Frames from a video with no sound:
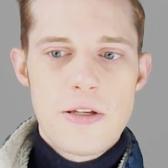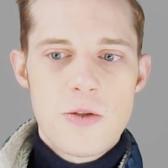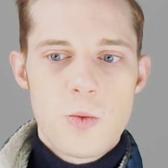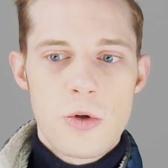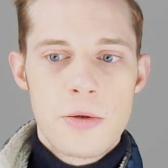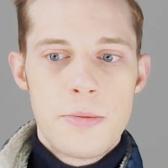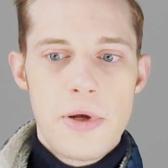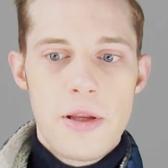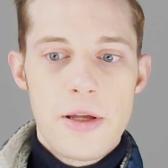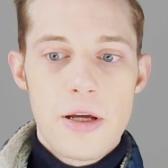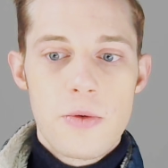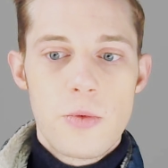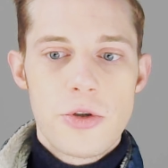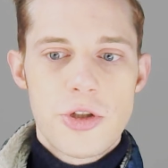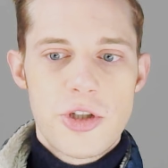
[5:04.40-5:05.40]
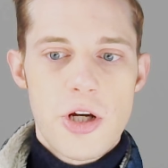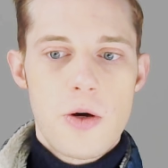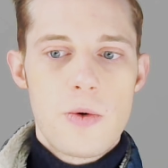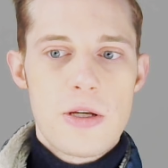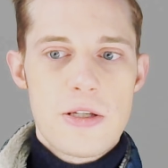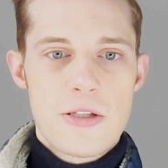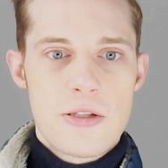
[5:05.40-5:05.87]
where Amelia will show
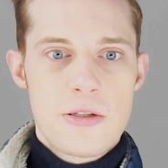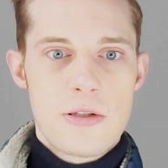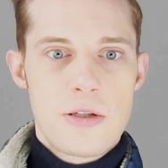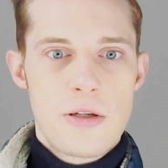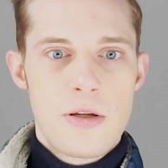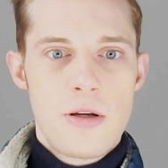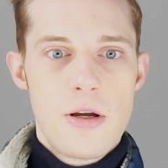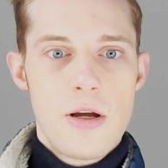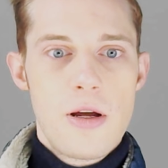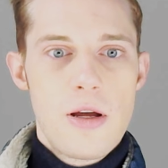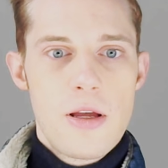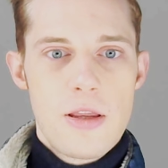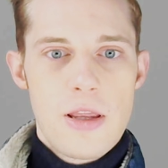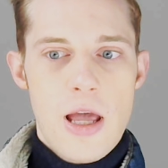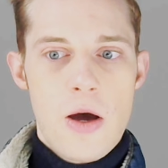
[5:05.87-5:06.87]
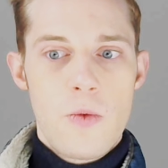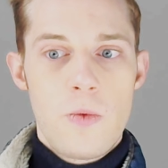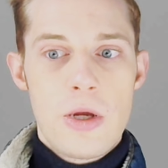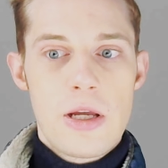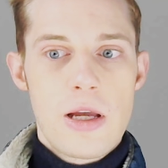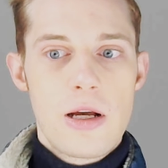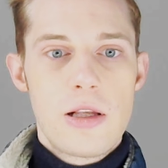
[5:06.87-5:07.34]
us that we
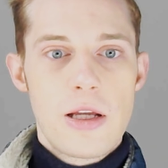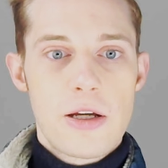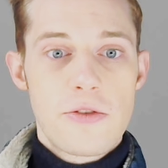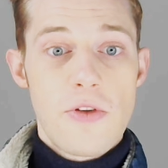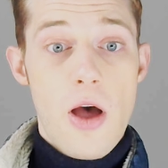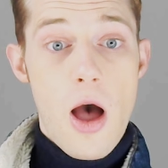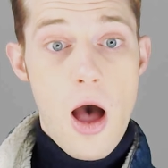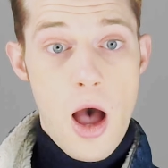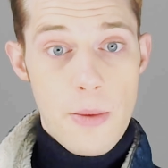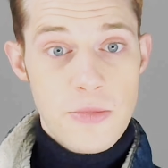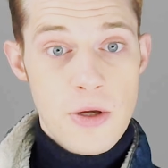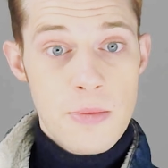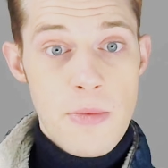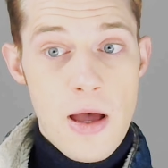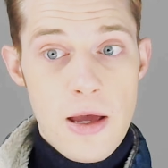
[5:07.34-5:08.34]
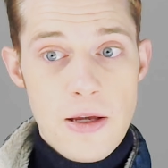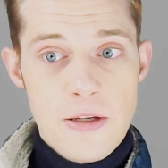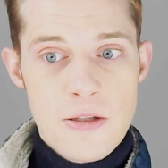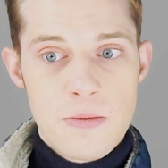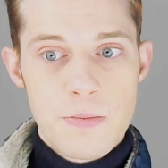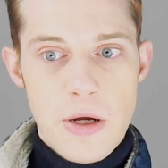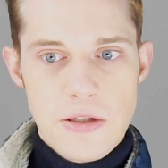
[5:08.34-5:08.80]
can click the
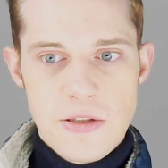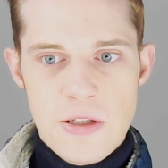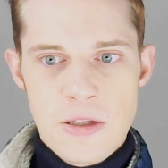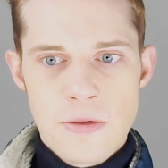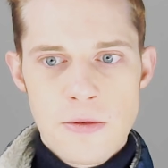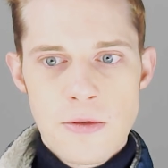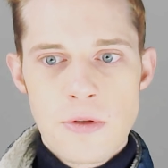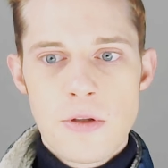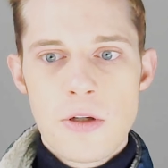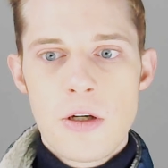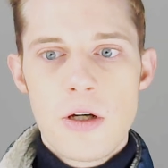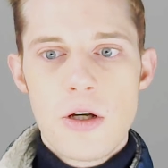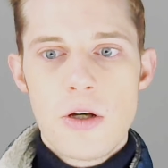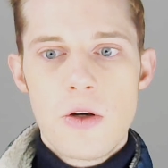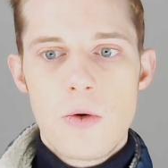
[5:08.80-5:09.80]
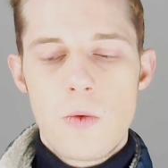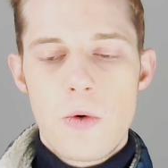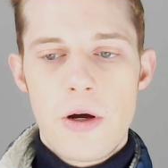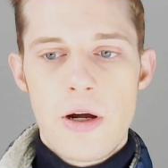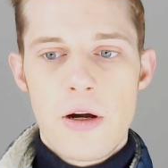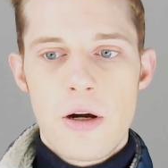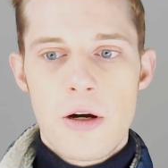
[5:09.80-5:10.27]
optimize button,
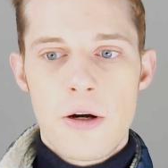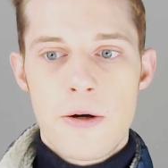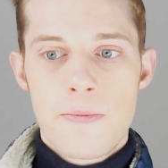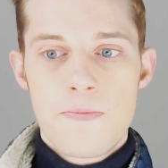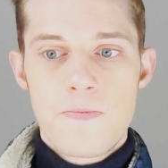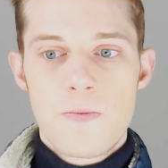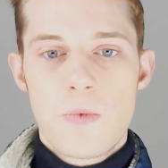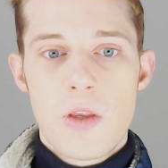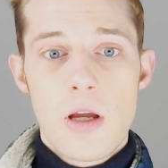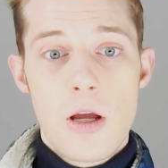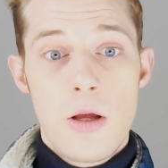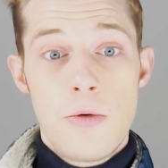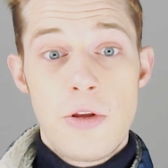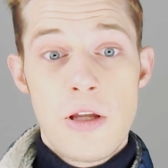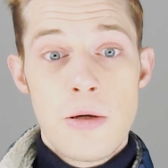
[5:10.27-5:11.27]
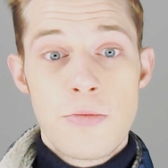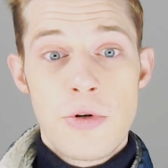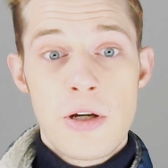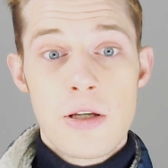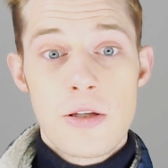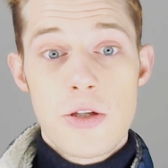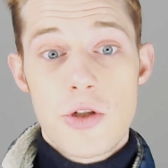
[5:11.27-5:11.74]
where it will then bring
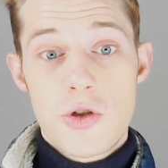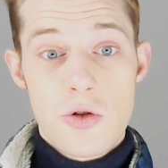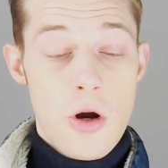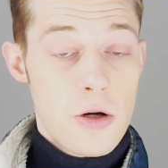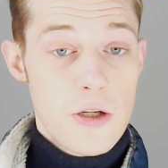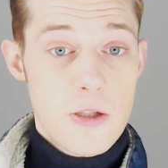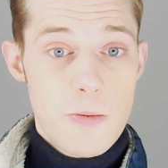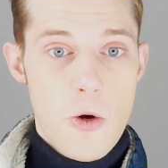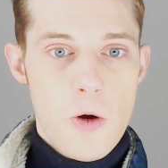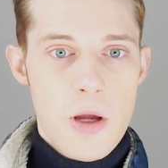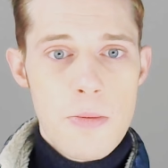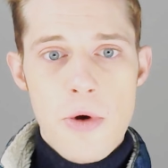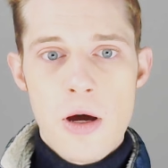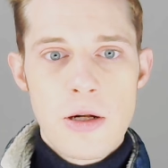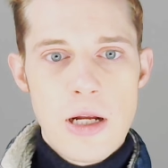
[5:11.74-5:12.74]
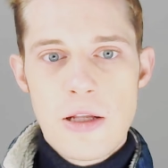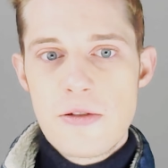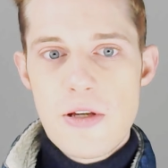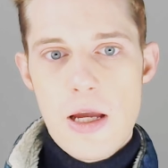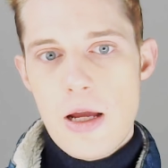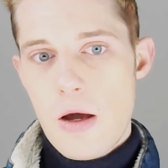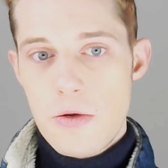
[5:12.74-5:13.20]
in the strongest Pokemon and
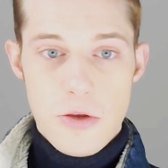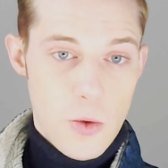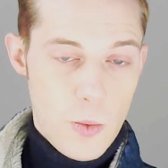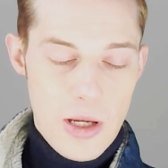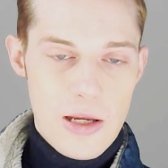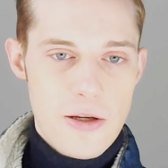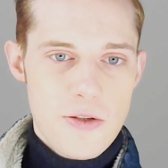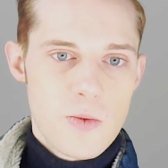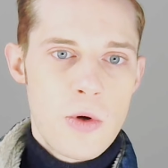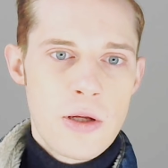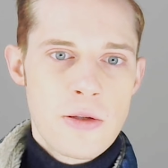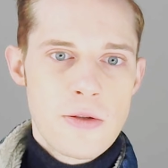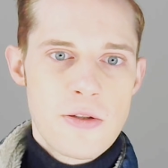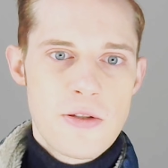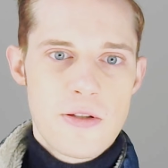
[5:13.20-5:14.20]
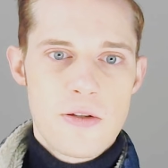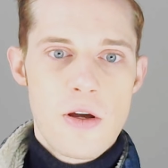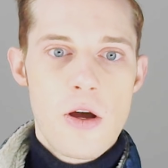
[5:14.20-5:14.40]
take out the weakest ones.